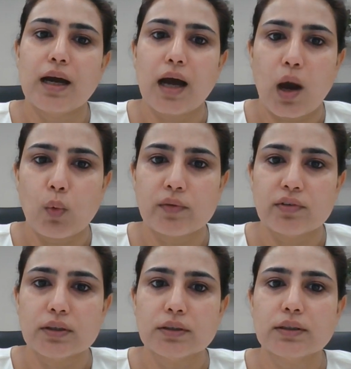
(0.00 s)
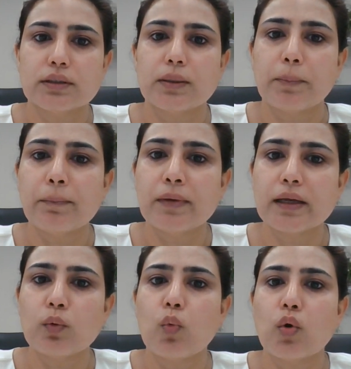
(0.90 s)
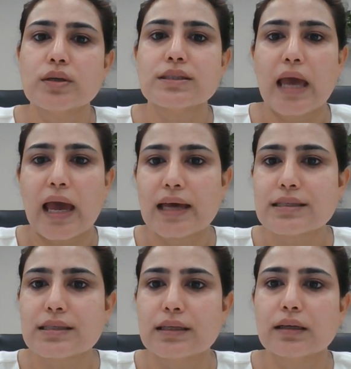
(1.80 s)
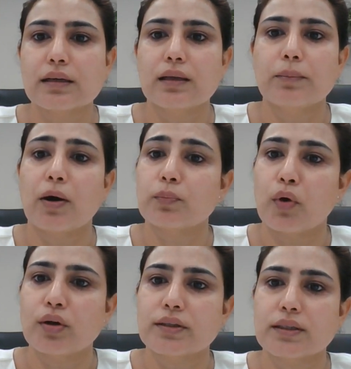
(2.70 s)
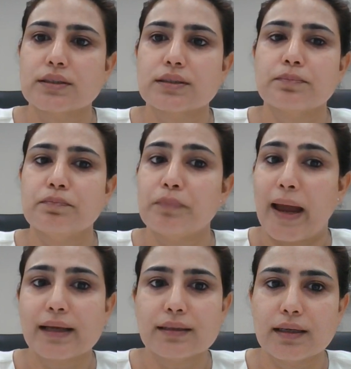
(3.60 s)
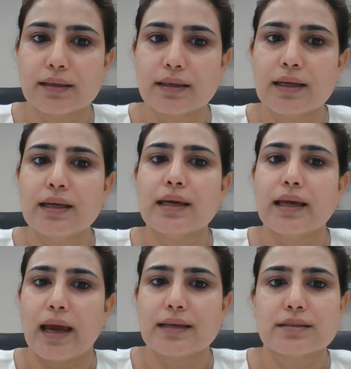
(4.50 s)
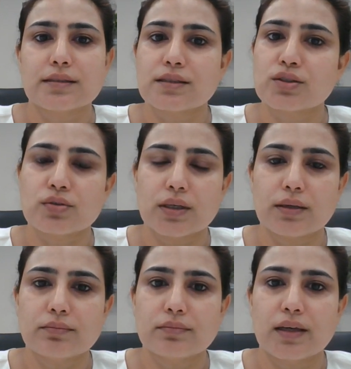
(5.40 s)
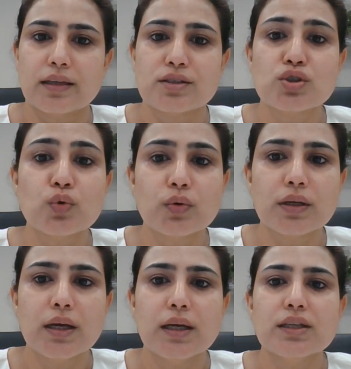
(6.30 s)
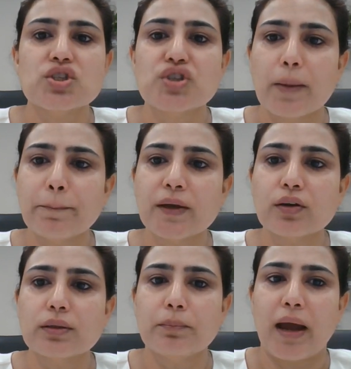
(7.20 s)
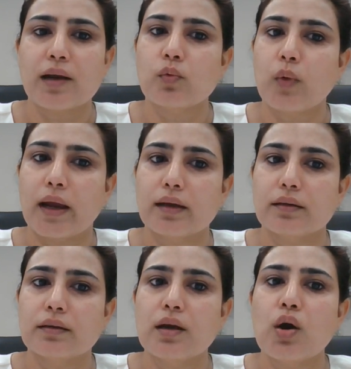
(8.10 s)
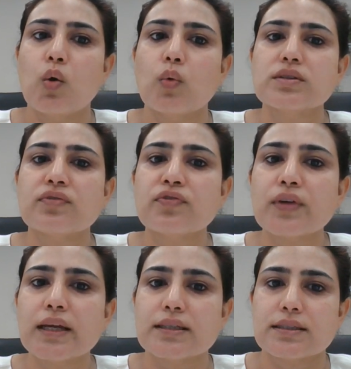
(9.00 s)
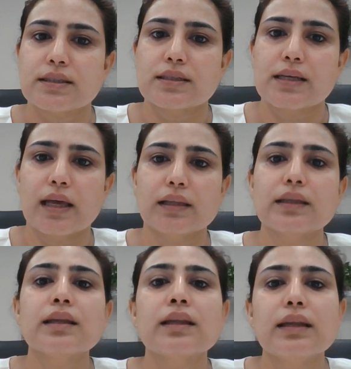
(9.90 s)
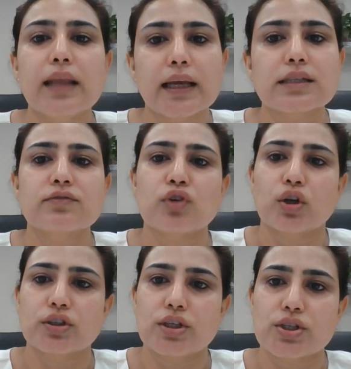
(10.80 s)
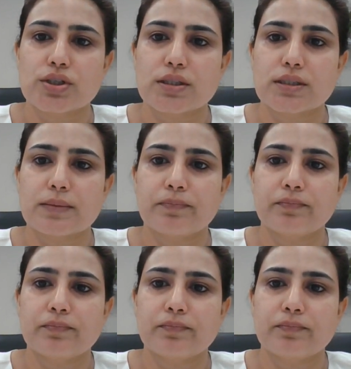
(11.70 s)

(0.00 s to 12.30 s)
However, the public was as cynical about politics back then as it is today. And soon, jumping on the bandwagon was a phrase that held negative connotations.